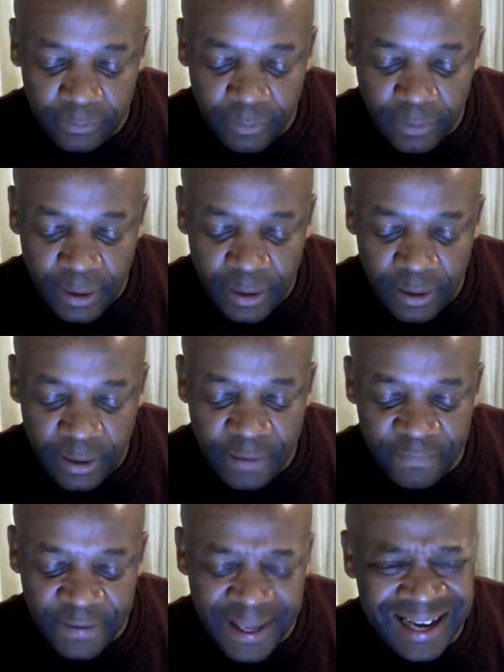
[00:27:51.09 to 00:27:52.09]
They are
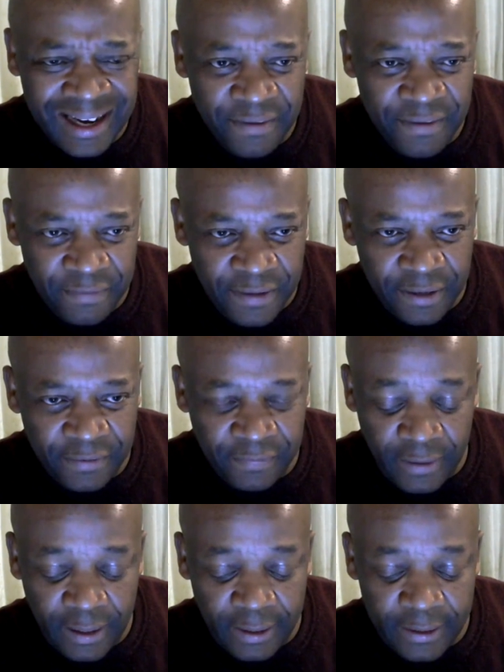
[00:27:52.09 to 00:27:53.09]
very, very,
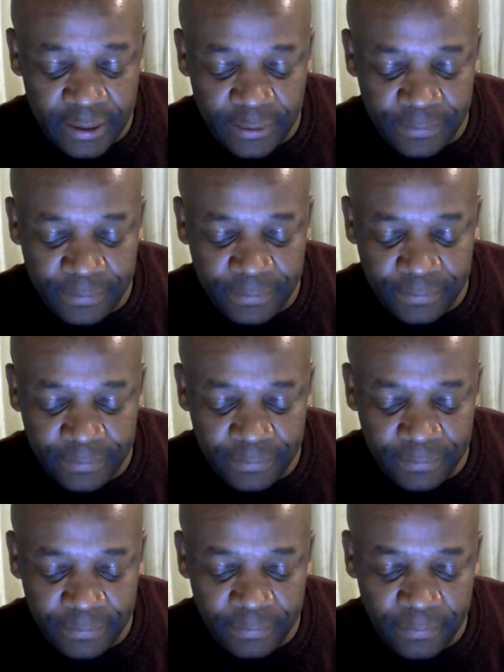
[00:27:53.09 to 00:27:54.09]
very slim.
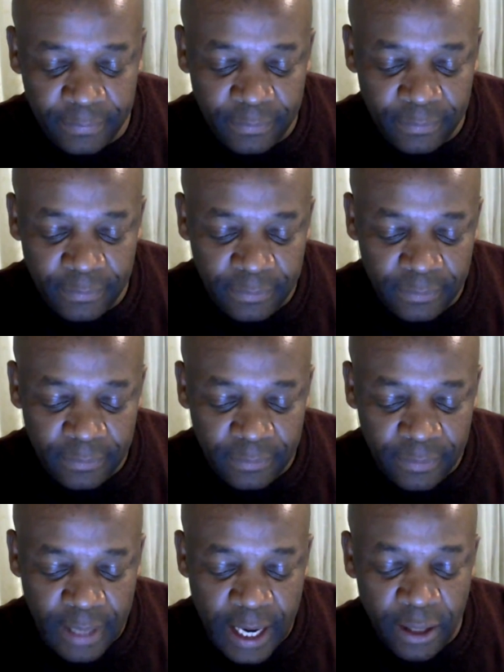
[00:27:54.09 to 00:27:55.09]

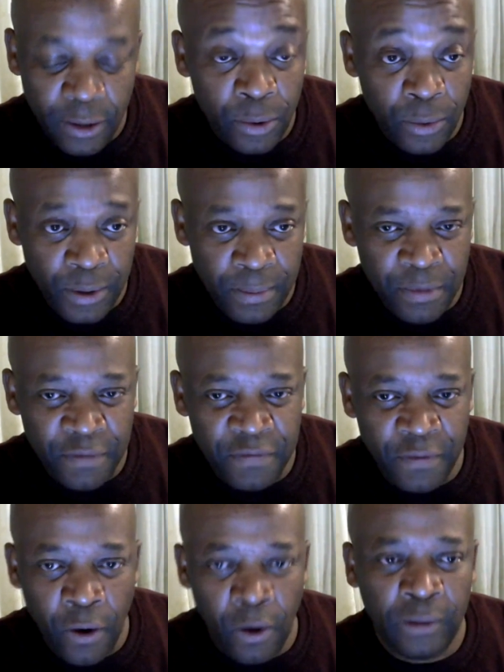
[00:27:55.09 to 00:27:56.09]
And we will move
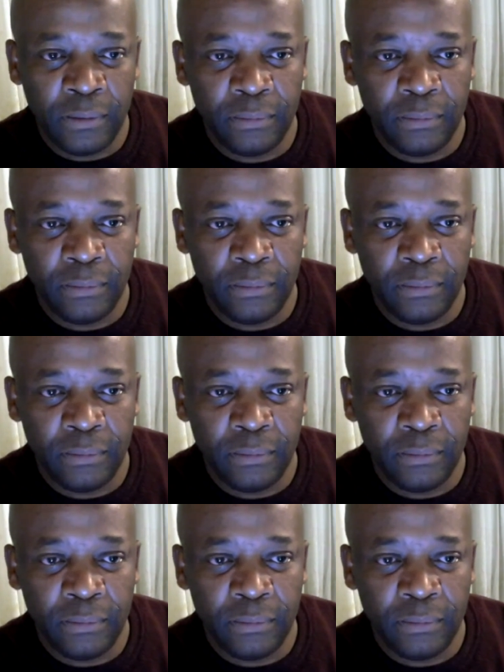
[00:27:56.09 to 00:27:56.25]
on.